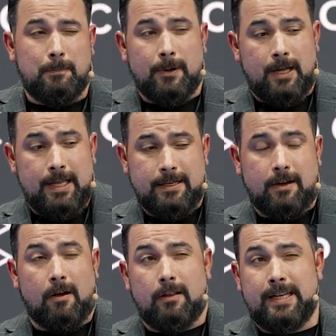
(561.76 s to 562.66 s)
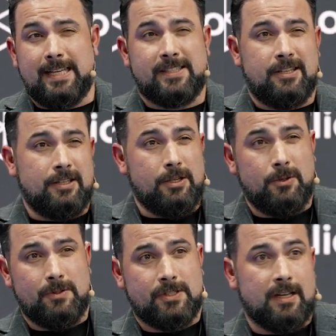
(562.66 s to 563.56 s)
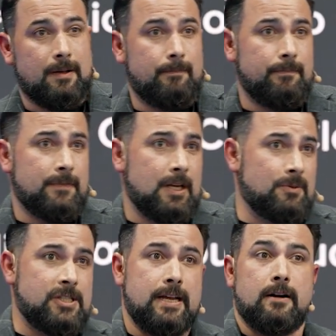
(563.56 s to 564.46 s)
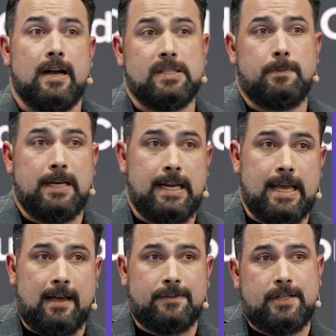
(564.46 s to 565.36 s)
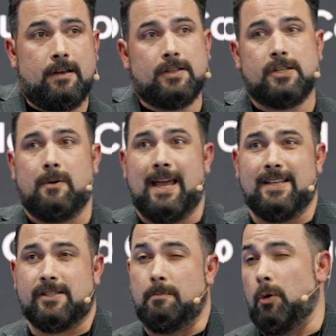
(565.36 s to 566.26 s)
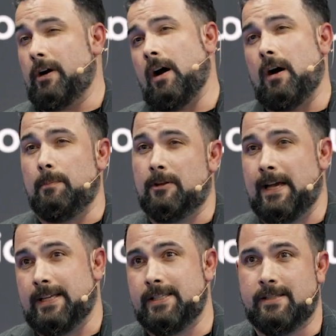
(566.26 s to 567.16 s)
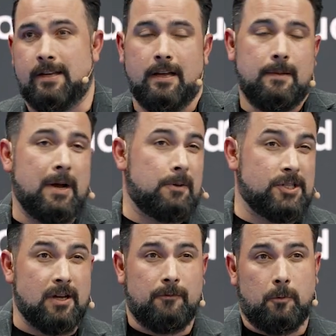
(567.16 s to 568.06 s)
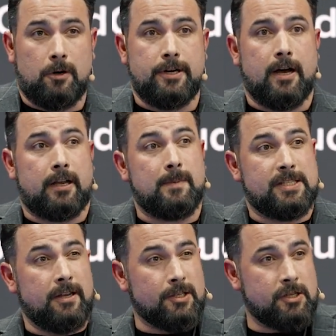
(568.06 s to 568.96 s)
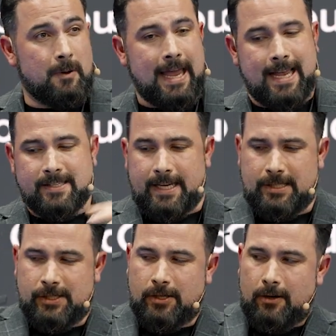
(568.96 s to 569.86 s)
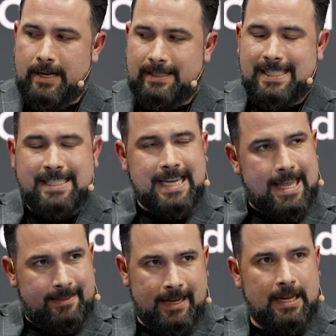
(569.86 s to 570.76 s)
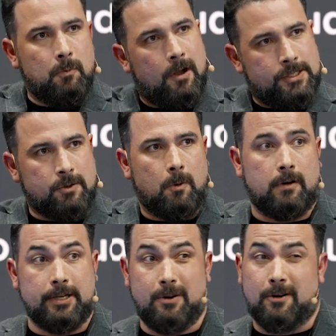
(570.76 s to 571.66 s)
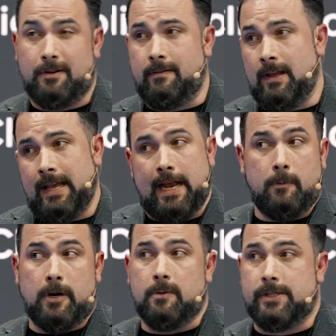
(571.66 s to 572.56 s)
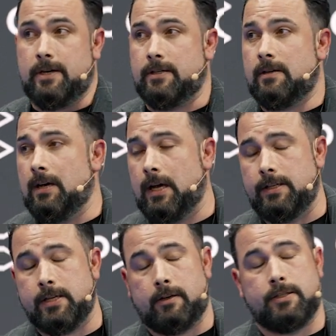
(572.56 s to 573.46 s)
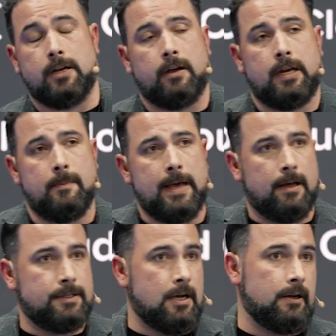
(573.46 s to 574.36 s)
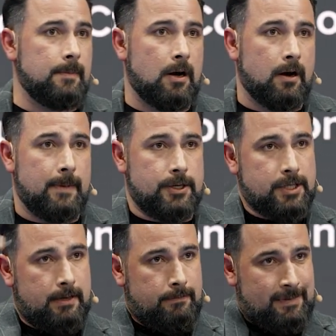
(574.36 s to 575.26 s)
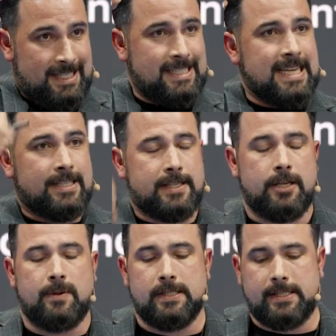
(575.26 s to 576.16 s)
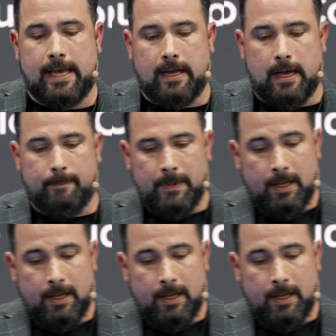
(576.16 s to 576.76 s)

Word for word: but Colin needs to use some, you know, standardized PDFs. He also has some more complex Microsoft Word documents. He also has like a certain set that he wants to order. And you heard anyone who was here, uh, Tucker, talking about document automation, the sets that you can set up.